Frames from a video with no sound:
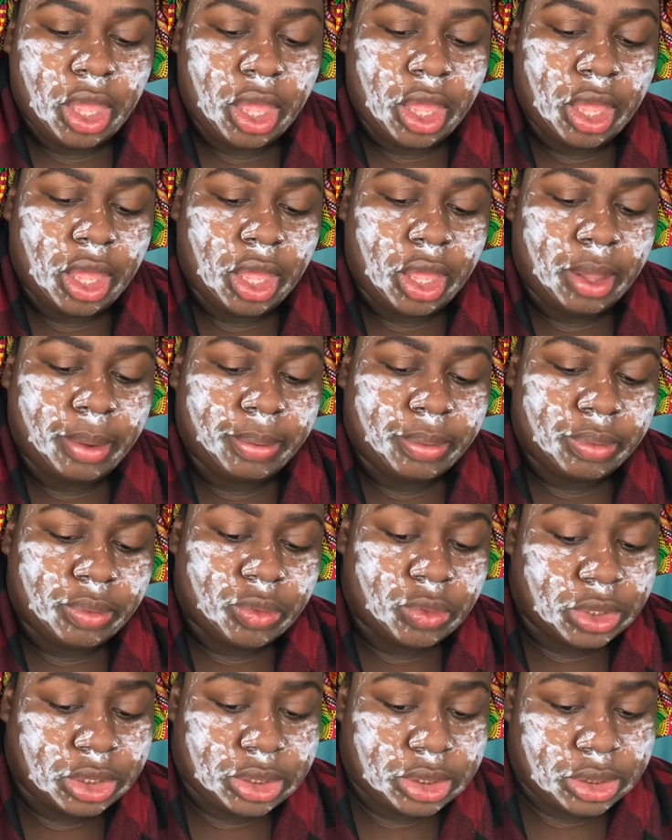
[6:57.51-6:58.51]
Um,
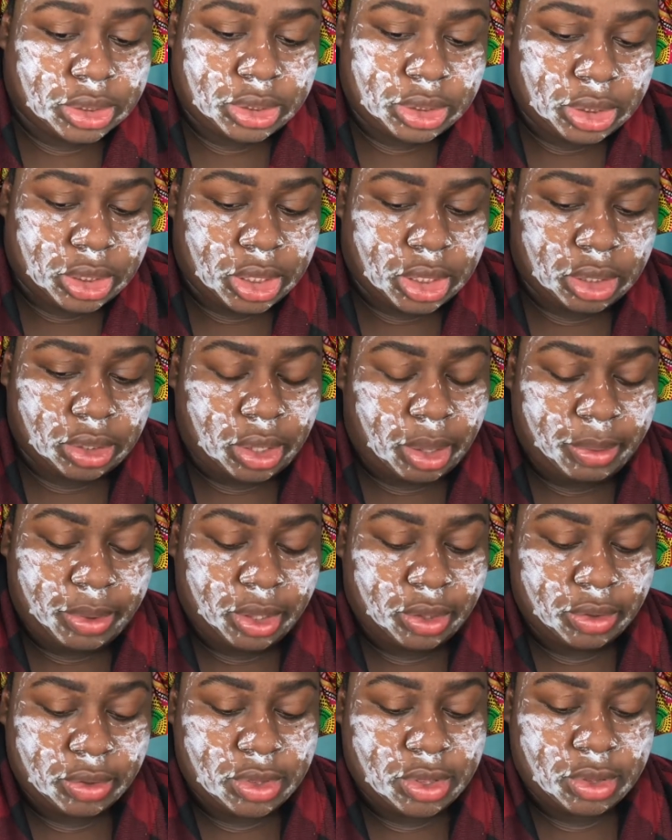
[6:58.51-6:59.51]
which is, you know, I
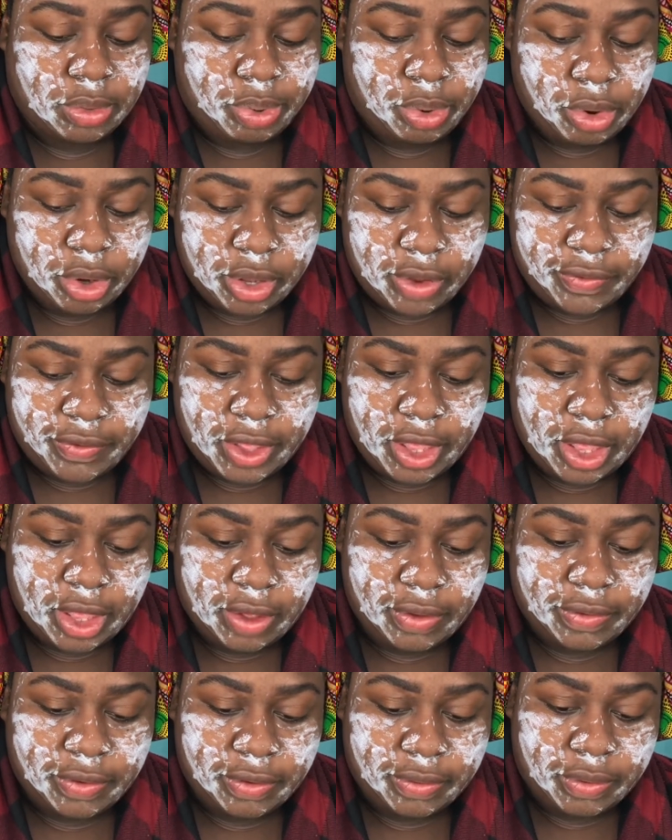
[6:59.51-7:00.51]
mean, support your
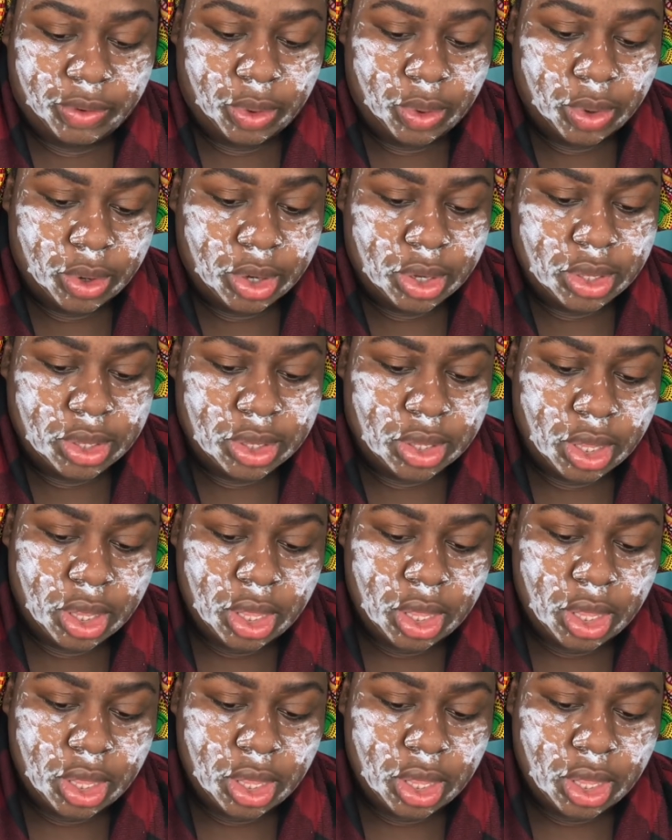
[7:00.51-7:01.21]
fave, of course.